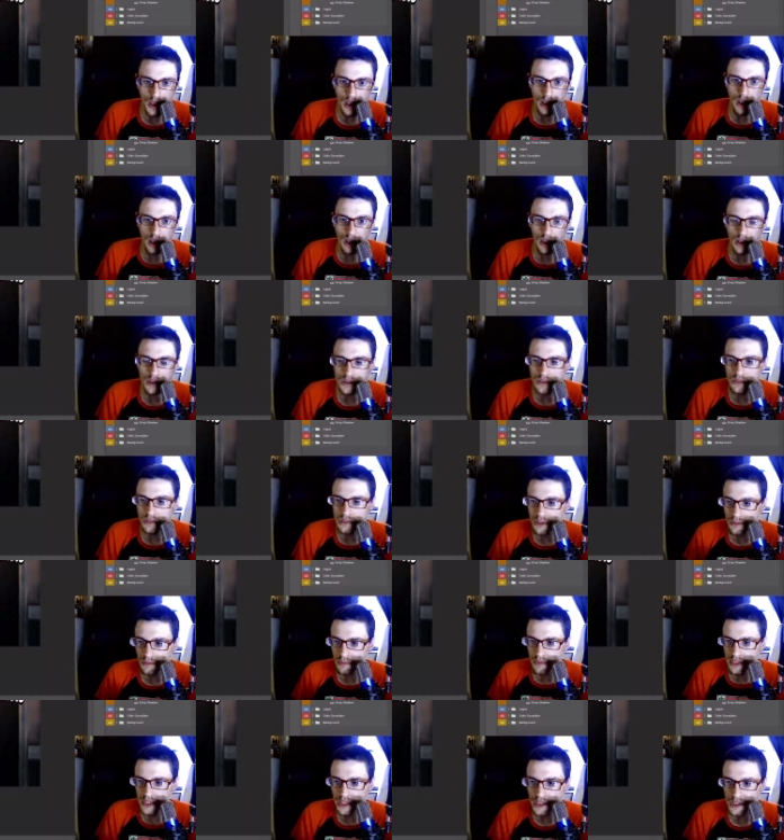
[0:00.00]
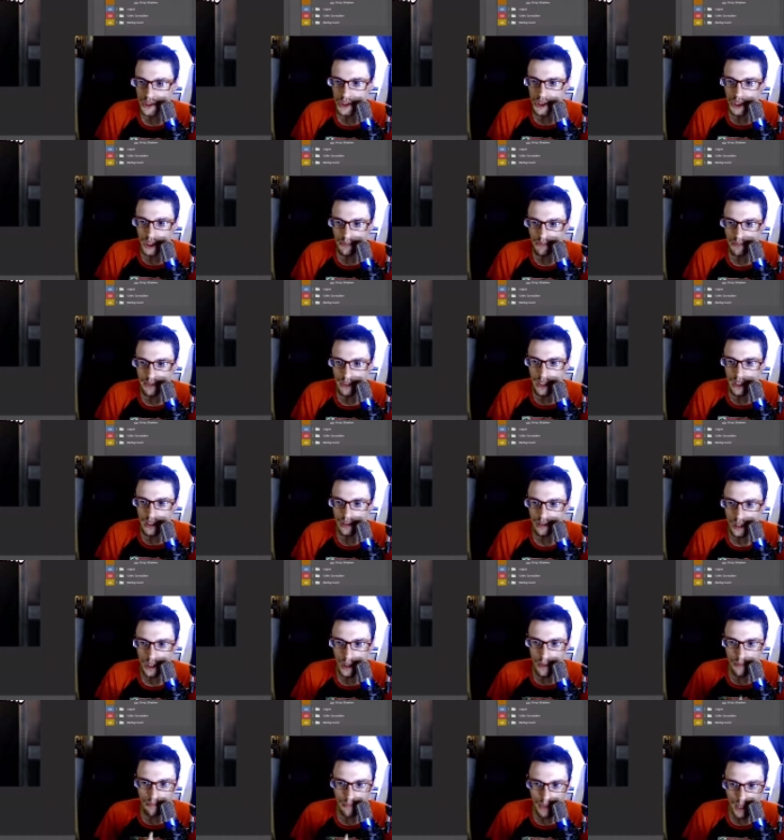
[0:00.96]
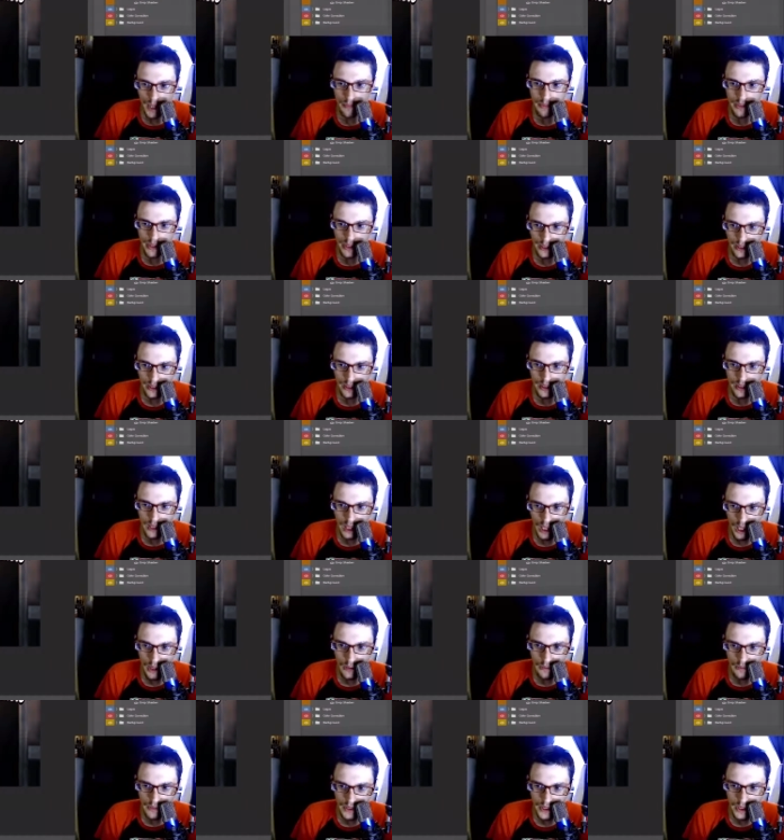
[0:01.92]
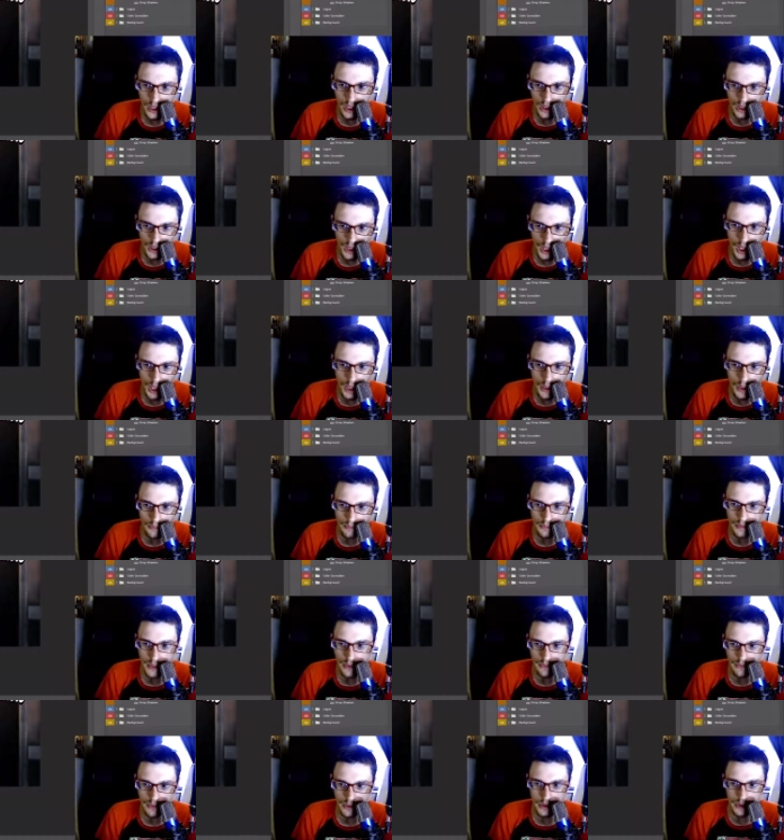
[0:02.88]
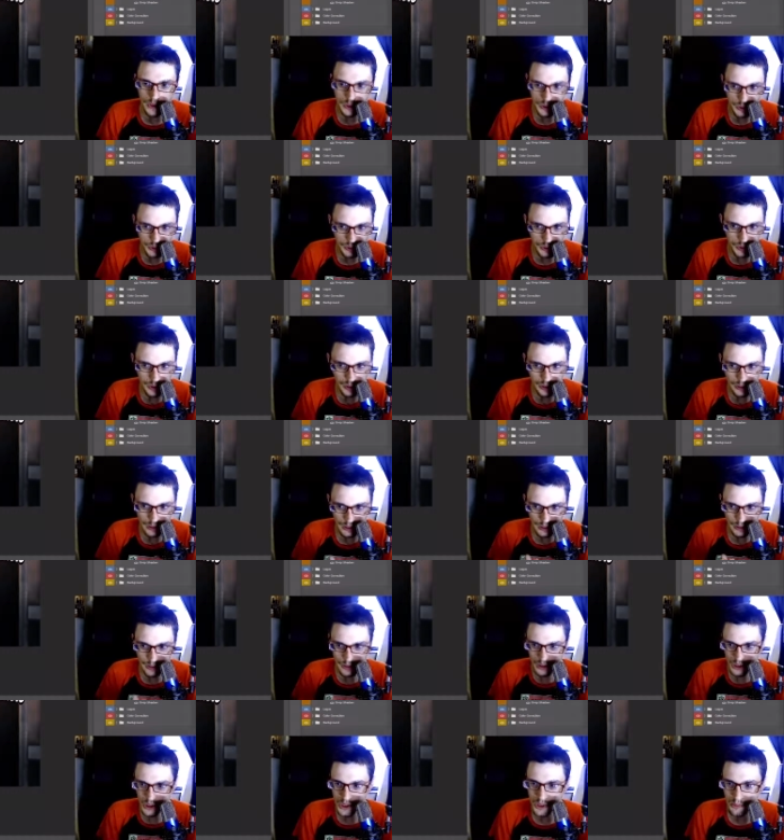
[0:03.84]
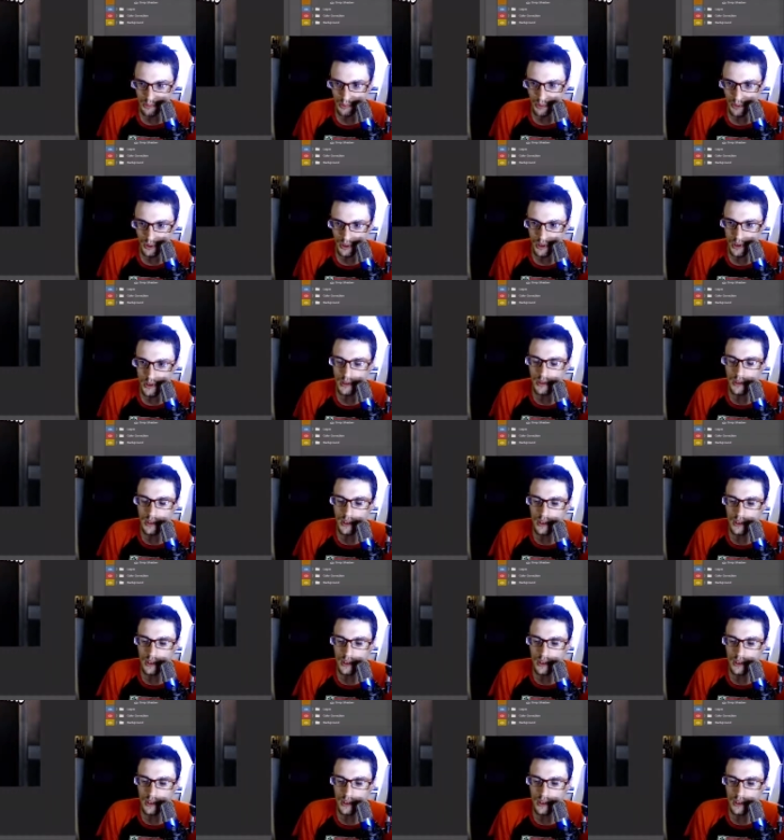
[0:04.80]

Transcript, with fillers: Also, don't forget to check me out on buymeacoffee.com if you like to support